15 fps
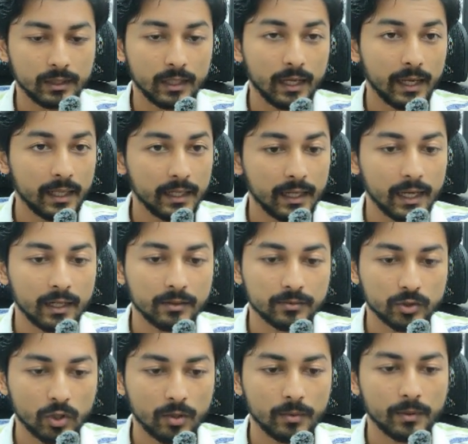in any kind of
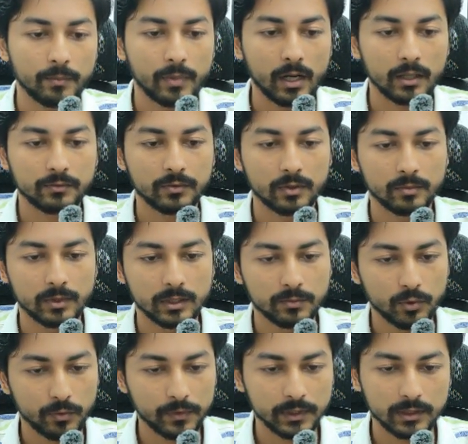job apart from this
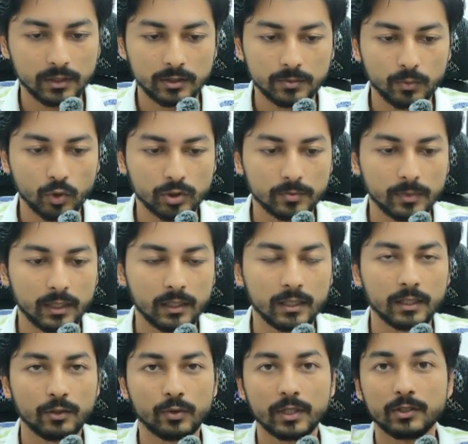professional
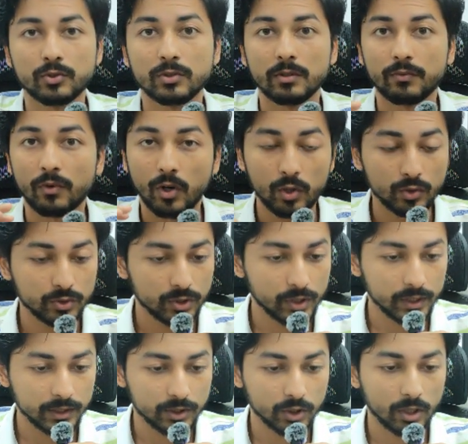sportsman. You can do the volunteering